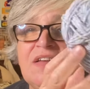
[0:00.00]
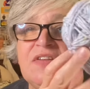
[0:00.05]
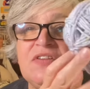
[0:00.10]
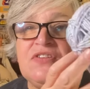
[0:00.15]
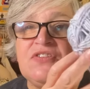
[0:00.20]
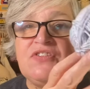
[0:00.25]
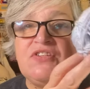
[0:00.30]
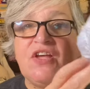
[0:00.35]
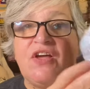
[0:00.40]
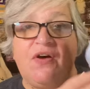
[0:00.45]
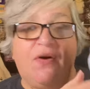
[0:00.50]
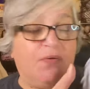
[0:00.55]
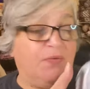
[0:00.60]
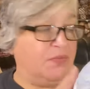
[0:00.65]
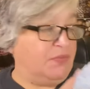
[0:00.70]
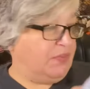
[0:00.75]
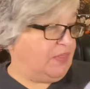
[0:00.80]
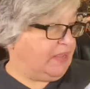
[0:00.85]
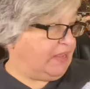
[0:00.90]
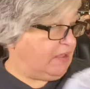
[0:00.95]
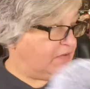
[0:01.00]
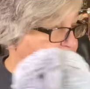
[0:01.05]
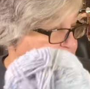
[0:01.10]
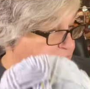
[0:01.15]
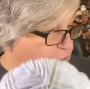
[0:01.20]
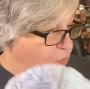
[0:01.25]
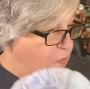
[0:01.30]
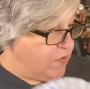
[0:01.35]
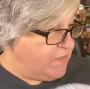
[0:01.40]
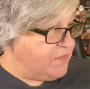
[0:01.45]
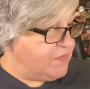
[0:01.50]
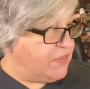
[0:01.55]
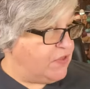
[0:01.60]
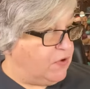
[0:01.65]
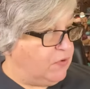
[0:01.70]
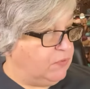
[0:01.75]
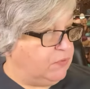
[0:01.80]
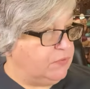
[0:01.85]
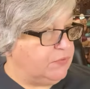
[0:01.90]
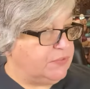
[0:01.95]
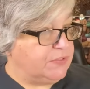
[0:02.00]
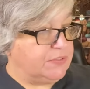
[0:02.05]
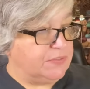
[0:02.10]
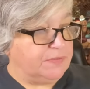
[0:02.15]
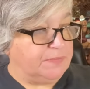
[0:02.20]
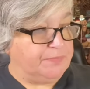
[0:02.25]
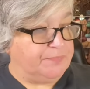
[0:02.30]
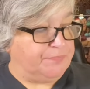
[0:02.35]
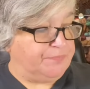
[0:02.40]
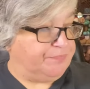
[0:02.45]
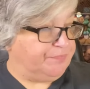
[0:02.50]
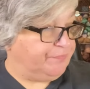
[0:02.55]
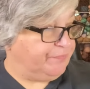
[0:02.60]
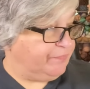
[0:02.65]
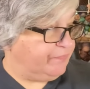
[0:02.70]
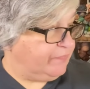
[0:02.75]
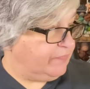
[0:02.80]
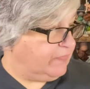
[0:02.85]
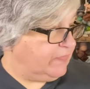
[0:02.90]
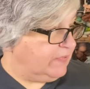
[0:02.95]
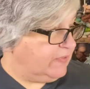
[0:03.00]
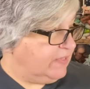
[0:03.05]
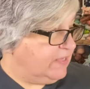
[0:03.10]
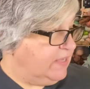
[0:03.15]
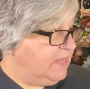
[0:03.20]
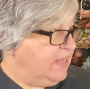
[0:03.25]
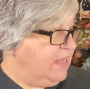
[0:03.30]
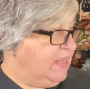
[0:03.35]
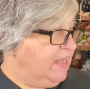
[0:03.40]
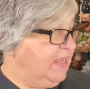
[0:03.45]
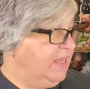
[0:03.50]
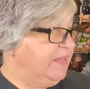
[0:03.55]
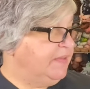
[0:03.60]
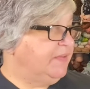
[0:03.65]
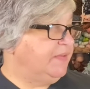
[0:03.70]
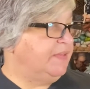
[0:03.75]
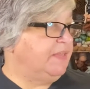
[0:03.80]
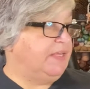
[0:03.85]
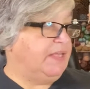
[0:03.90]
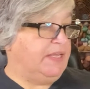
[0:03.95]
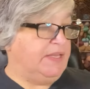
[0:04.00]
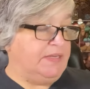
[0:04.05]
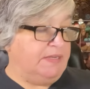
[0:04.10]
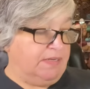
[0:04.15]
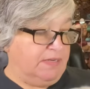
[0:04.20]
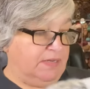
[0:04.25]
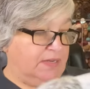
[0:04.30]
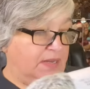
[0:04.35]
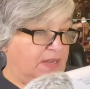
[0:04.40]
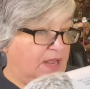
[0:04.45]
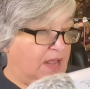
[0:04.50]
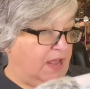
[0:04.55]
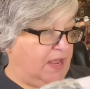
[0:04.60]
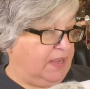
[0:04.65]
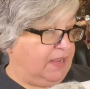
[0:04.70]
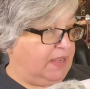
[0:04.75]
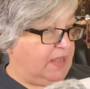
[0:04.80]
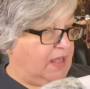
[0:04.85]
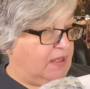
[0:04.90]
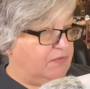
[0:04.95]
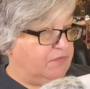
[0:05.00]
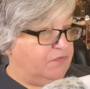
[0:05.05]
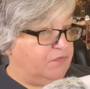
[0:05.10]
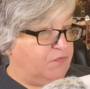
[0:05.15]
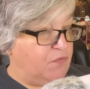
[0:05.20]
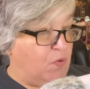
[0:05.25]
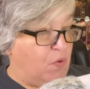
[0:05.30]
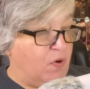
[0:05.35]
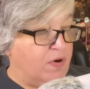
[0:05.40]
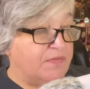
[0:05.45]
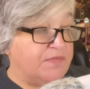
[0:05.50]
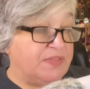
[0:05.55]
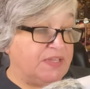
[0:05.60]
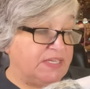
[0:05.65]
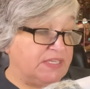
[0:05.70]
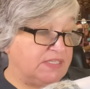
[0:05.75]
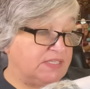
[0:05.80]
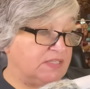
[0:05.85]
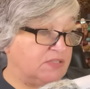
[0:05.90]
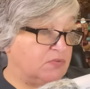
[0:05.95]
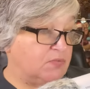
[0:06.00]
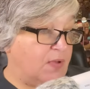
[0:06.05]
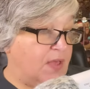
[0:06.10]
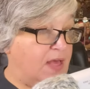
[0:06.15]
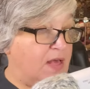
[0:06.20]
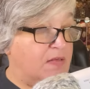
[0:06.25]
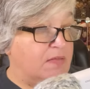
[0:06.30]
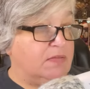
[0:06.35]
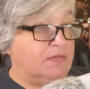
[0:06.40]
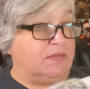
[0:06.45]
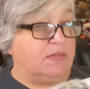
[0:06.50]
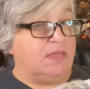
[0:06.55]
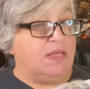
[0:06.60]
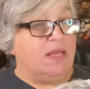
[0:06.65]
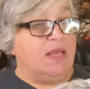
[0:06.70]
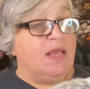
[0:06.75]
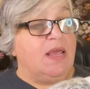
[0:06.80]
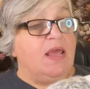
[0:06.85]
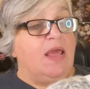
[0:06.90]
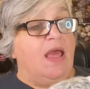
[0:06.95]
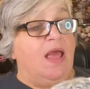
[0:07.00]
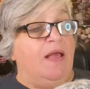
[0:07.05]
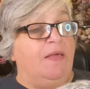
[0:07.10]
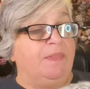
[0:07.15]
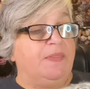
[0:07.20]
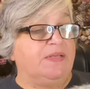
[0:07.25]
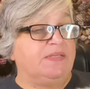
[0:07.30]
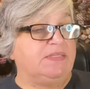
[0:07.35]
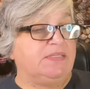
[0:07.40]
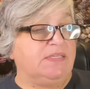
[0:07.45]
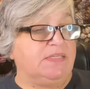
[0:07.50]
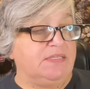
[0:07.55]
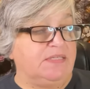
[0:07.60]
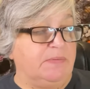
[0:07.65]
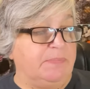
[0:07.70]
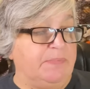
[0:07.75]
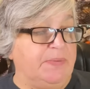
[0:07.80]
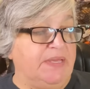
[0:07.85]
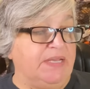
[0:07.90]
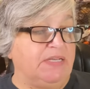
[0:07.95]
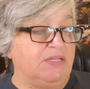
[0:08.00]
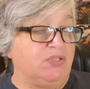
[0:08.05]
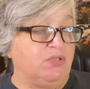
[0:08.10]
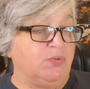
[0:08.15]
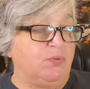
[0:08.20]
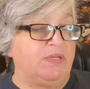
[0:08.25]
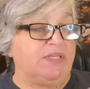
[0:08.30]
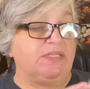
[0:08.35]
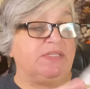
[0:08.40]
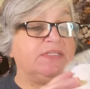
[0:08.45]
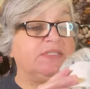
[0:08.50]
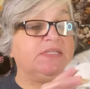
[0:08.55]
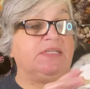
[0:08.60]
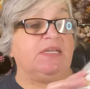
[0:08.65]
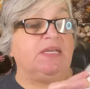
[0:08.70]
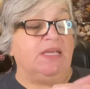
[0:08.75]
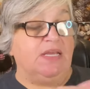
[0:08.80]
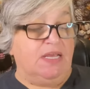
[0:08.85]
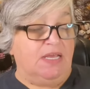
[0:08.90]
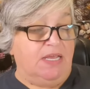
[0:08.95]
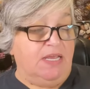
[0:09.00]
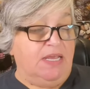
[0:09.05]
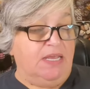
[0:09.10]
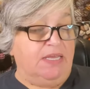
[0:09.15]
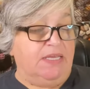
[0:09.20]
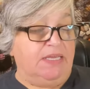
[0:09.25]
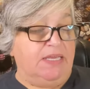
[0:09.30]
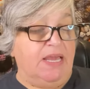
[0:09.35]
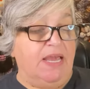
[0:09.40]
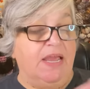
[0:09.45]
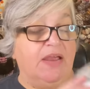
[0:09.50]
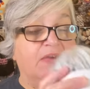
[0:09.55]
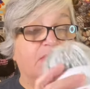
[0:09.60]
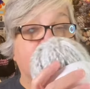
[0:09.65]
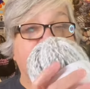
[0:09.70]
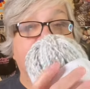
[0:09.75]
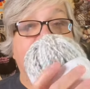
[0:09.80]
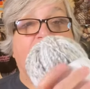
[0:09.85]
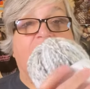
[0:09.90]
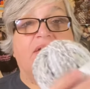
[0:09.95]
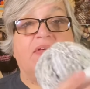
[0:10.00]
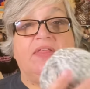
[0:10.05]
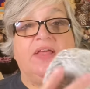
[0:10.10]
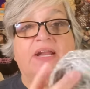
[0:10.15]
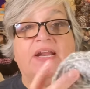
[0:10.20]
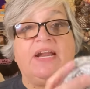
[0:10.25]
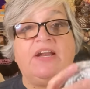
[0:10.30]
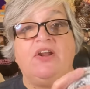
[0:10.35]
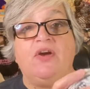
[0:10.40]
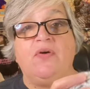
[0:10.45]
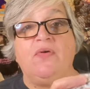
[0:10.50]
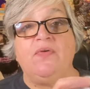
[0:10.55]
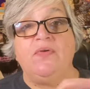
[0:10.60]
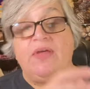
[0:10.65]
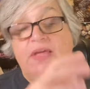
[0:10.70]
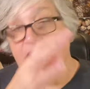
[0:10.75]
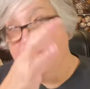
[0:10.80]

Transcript: So I got 4 of those, and then I got 4 of these as well. And this is the Big Twist Carousel. And I know